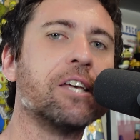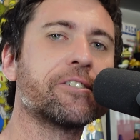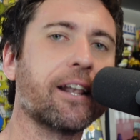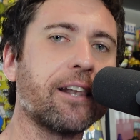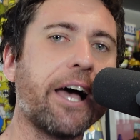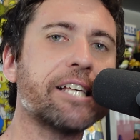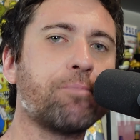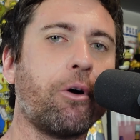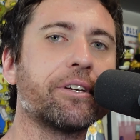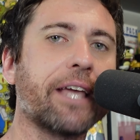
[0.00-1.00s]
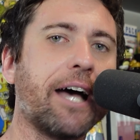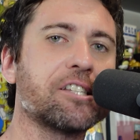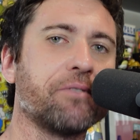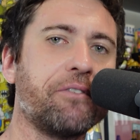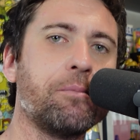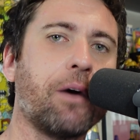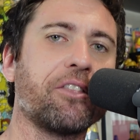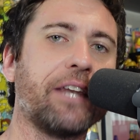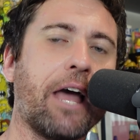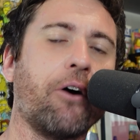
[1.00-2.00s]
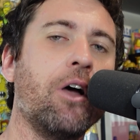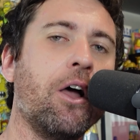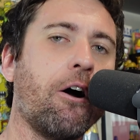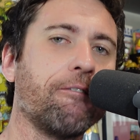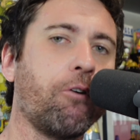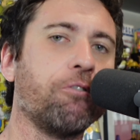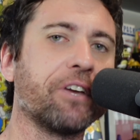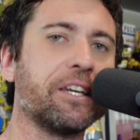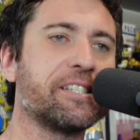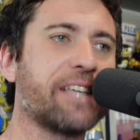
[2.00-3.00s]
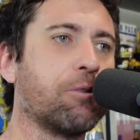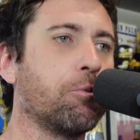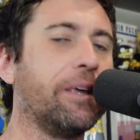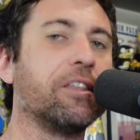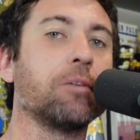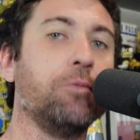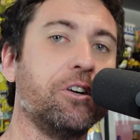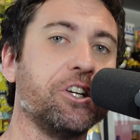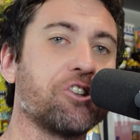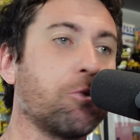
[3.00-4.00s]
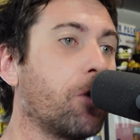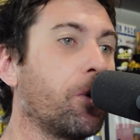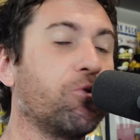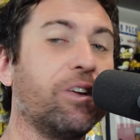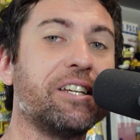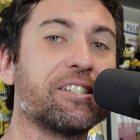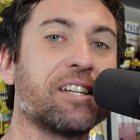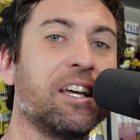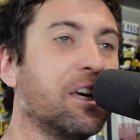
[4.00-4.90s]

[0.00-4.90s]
So the last podcast of every month now on Four Finger Discount will be the community show, where we really just